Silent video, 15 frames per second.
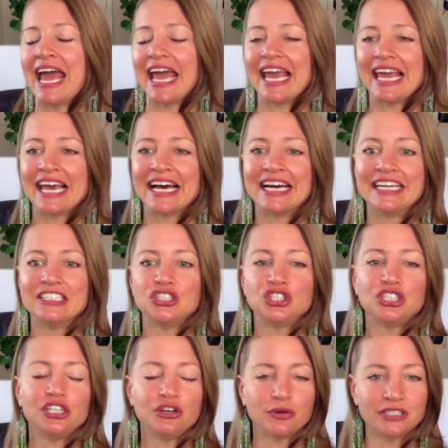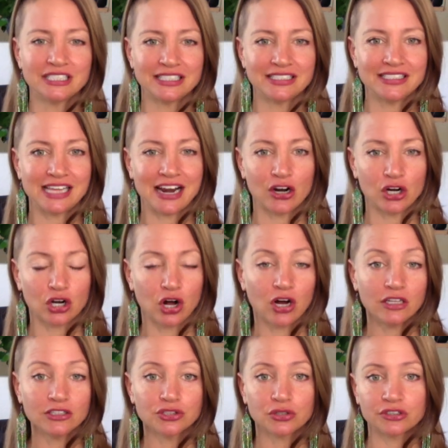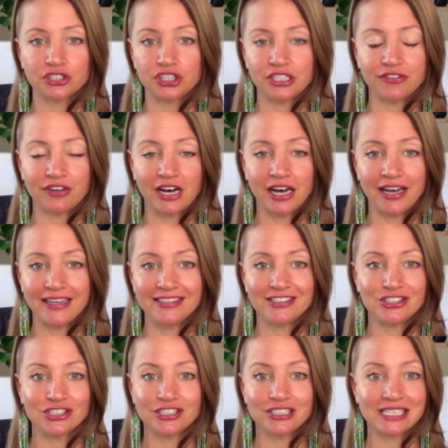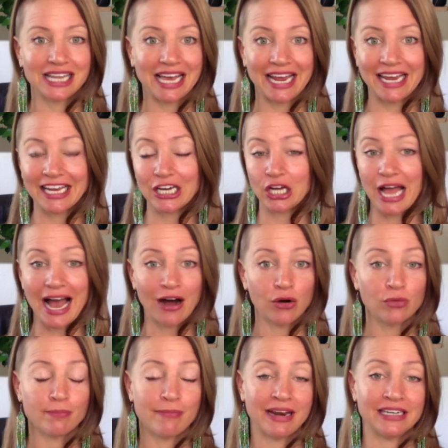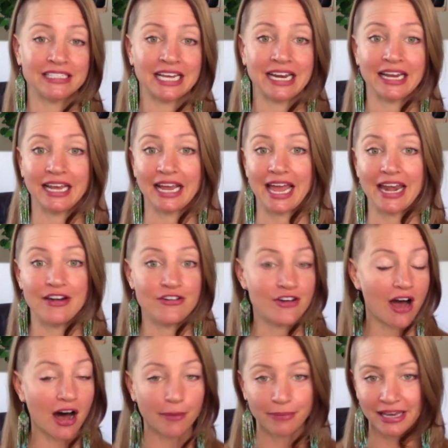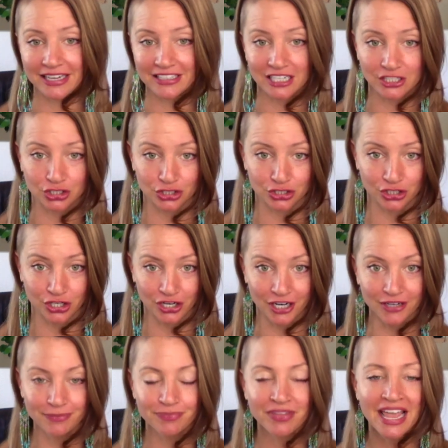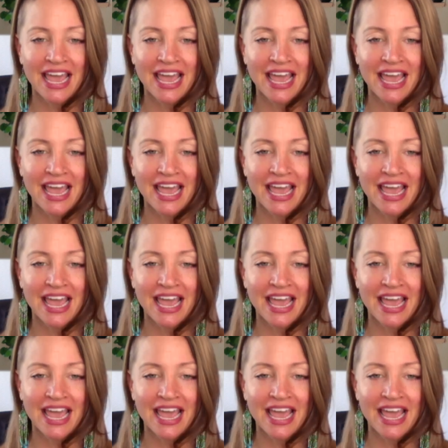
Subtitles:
and she notices that her consort Shiva is just like out meditating and not paying attention to her.